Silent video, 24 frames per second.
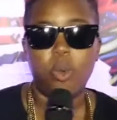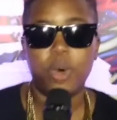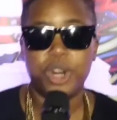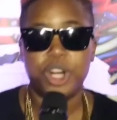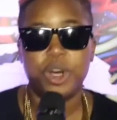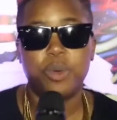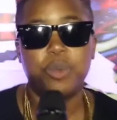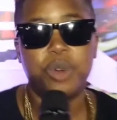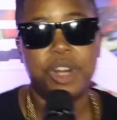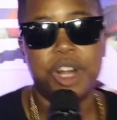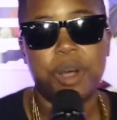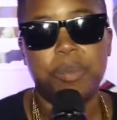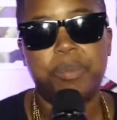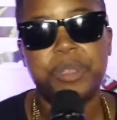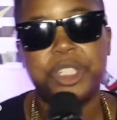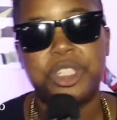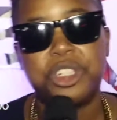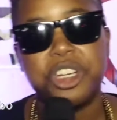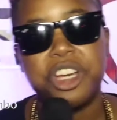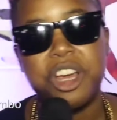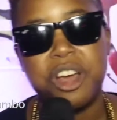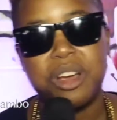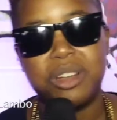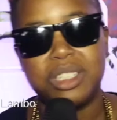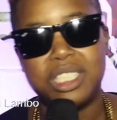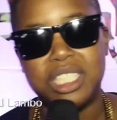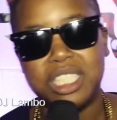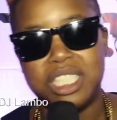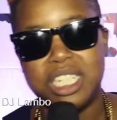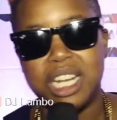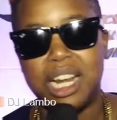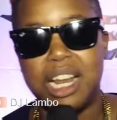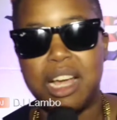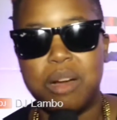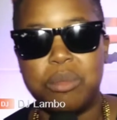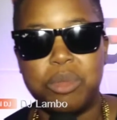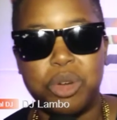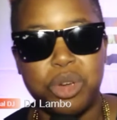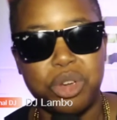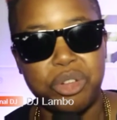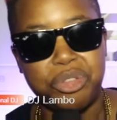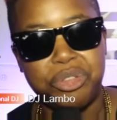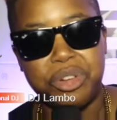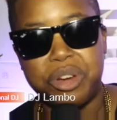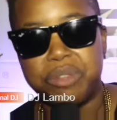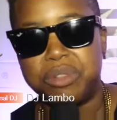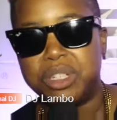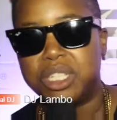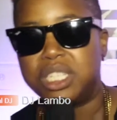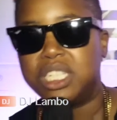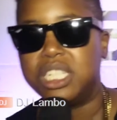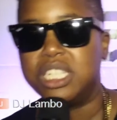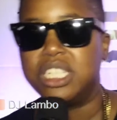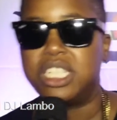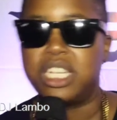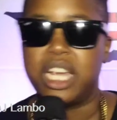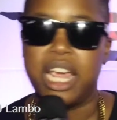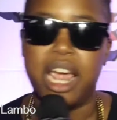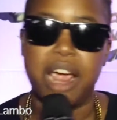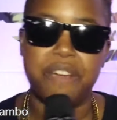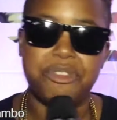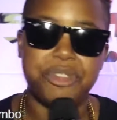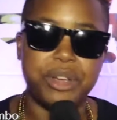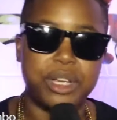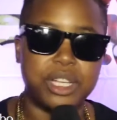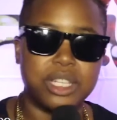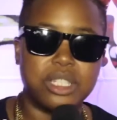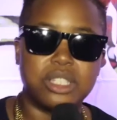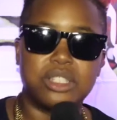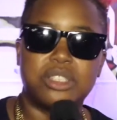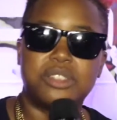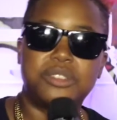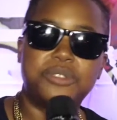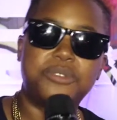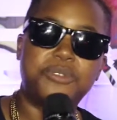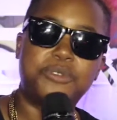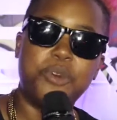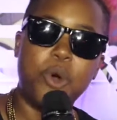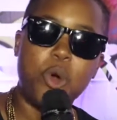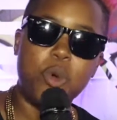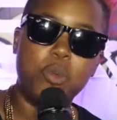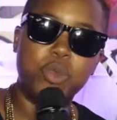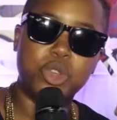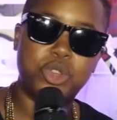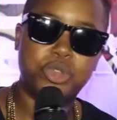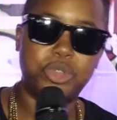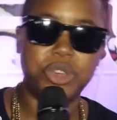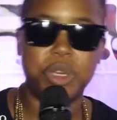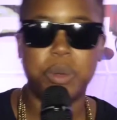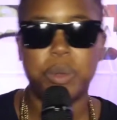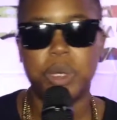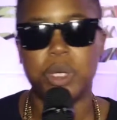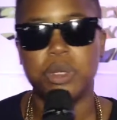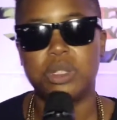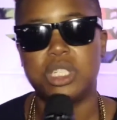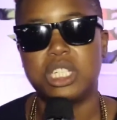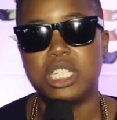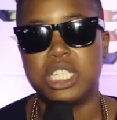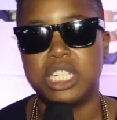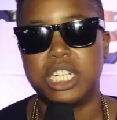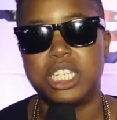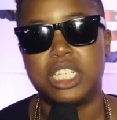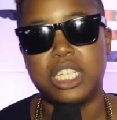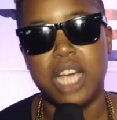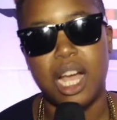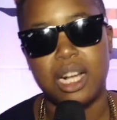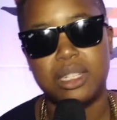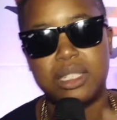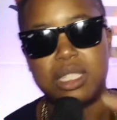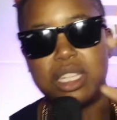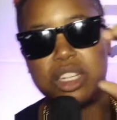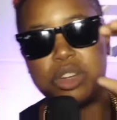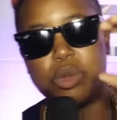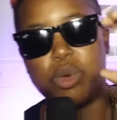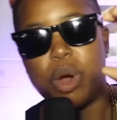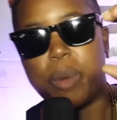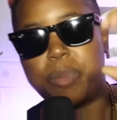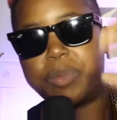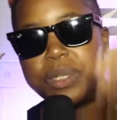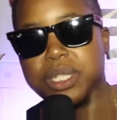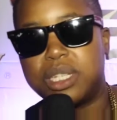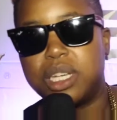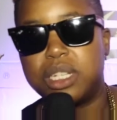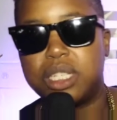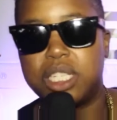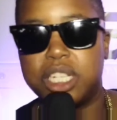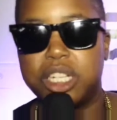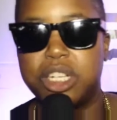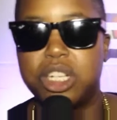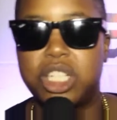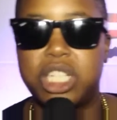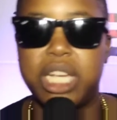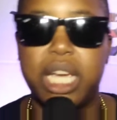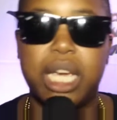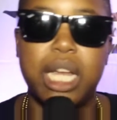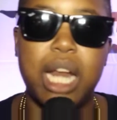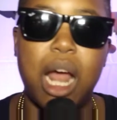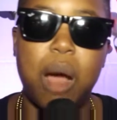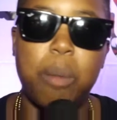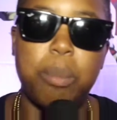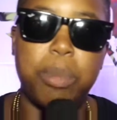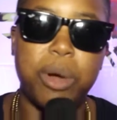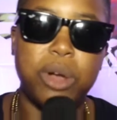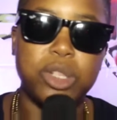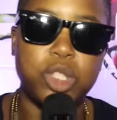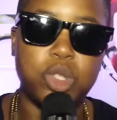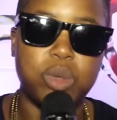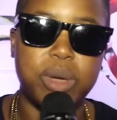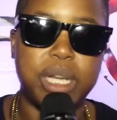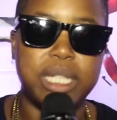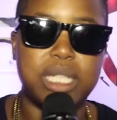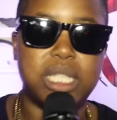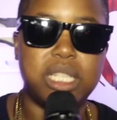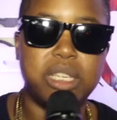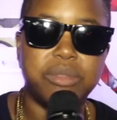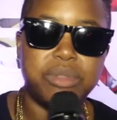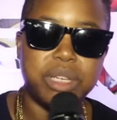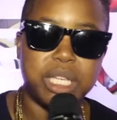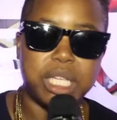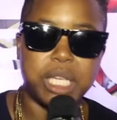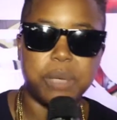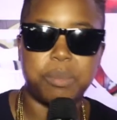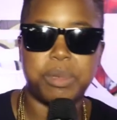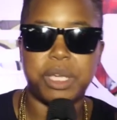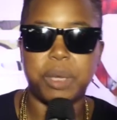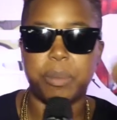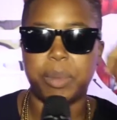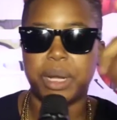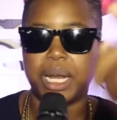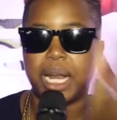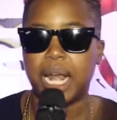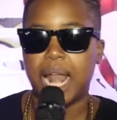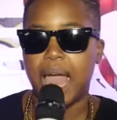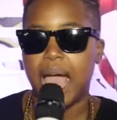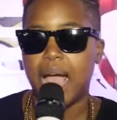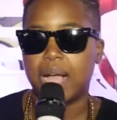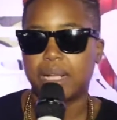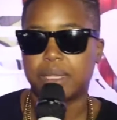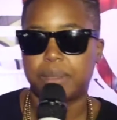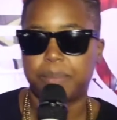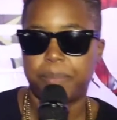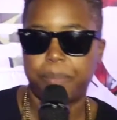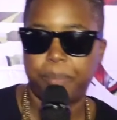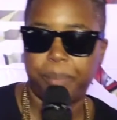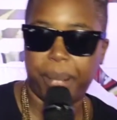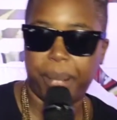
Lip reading: What up? It's your girl, DJ Lambo, your favorite DJ, Africa's foremost female DJ, Chalk City representative. You're checking out Bonsue TV. Keeping it locked.